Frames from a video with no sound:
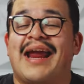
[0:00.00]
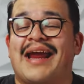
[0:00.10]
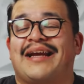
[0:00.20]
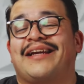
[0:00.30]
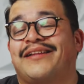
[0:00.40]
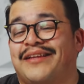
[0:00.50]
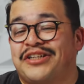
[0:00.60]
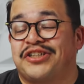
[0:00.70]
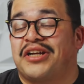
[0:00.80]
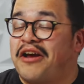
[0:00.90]
and
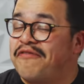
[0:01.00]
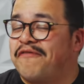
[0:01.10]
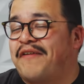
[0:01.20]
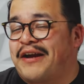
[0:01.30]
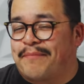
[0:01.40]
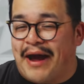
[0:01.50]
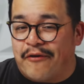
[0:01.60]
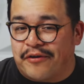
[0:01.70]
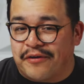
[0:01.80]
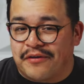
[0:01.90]
inhalation of the fine
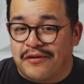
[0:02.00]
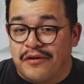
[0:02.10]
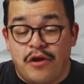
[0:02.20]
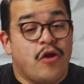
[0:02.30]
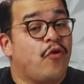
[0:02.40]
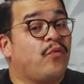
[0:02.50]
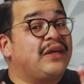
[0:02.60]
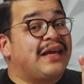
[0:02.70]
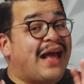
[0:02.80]
powder. We